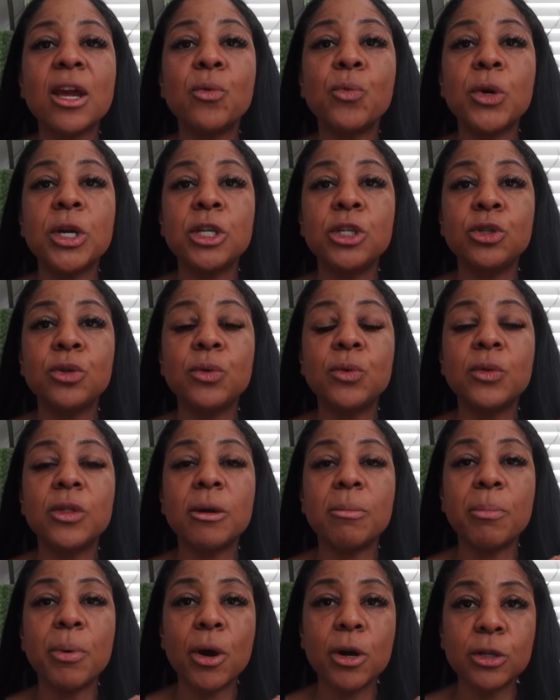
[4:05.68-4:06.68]
we do
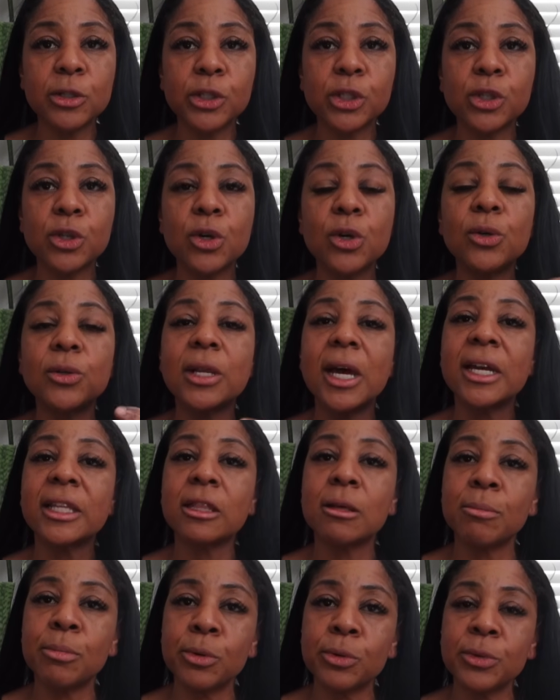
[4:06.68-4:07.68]
the personal,
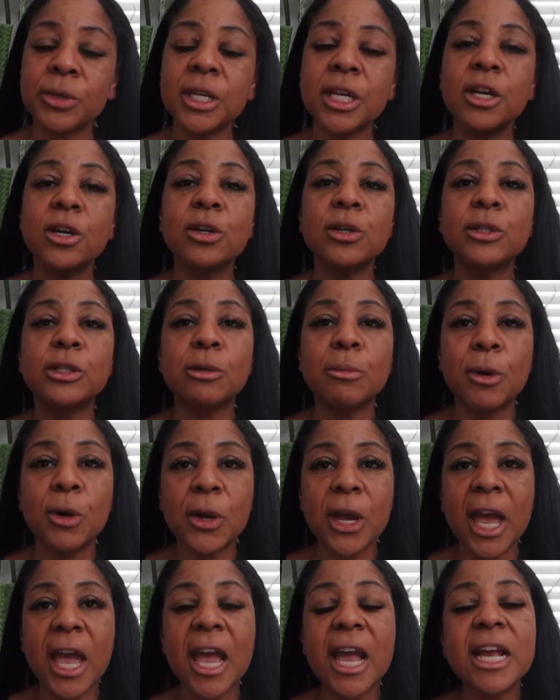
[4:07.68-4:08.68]
like the boutonnieres, the
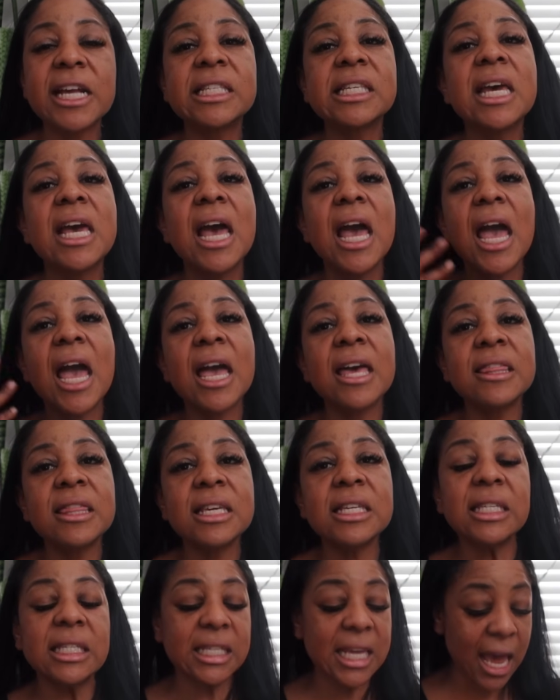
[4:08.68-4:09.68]
bouquets, and
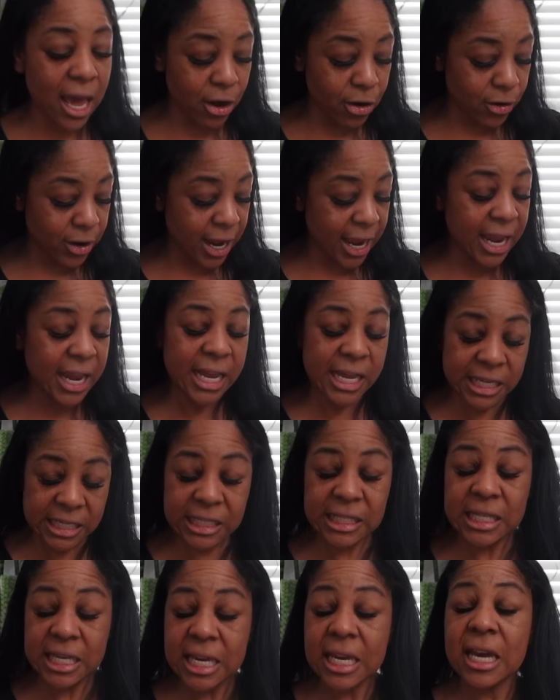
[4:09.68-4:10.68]
then Saturday
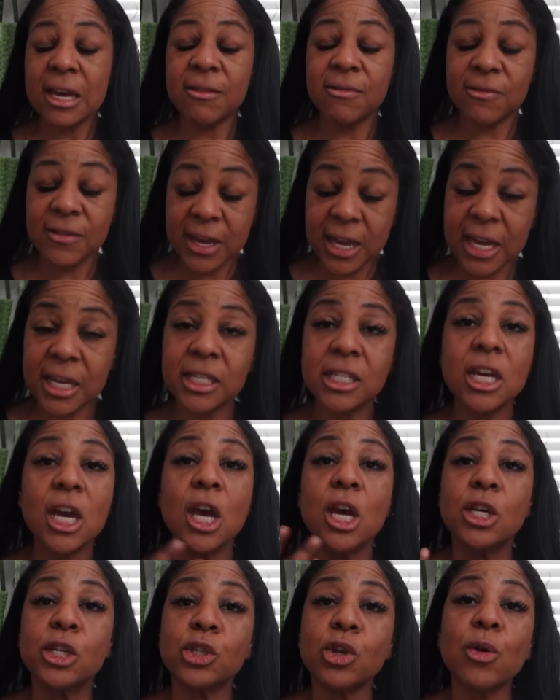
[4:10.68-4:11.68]
is the event.
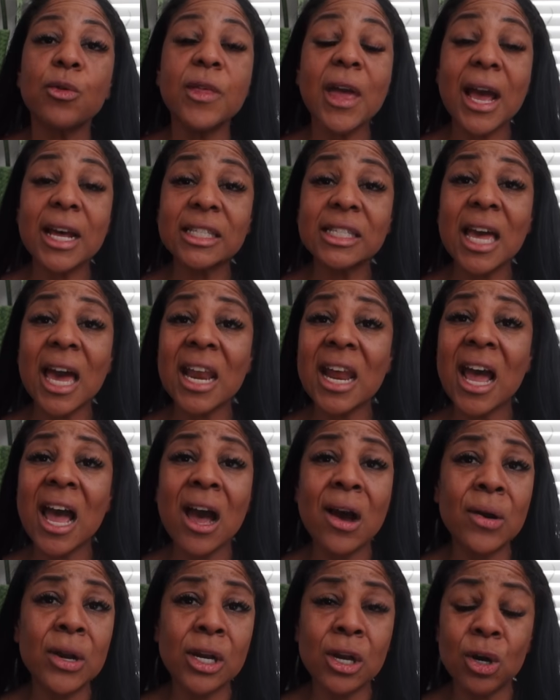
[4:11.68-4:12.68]
So that's kind of
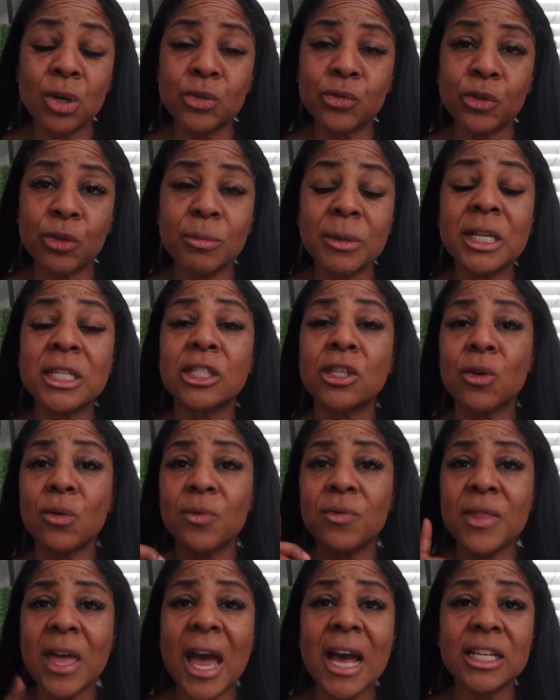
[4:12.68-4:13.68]
how it goes for me.
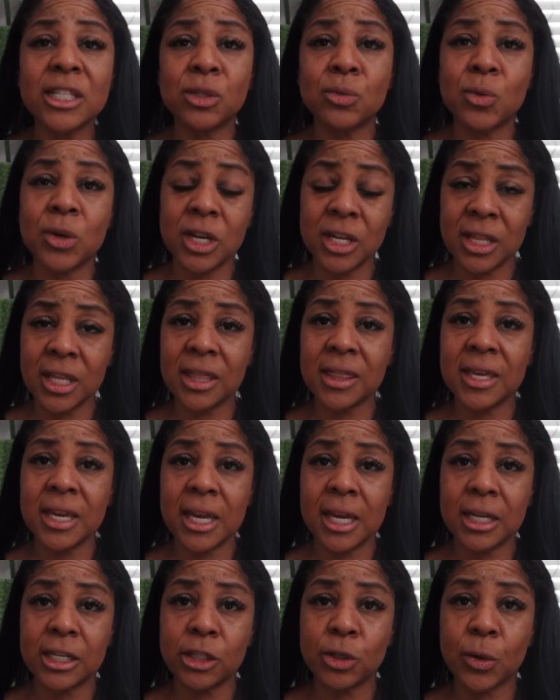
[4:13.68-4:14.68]
So that's one of the
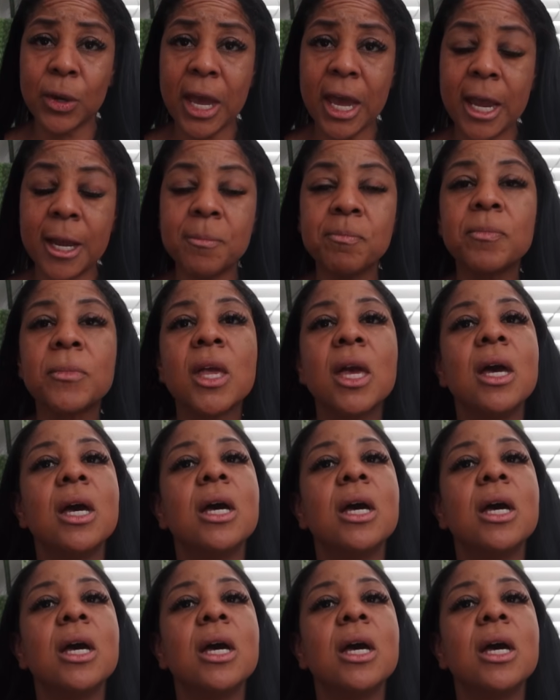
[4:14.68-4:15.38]
things, okay?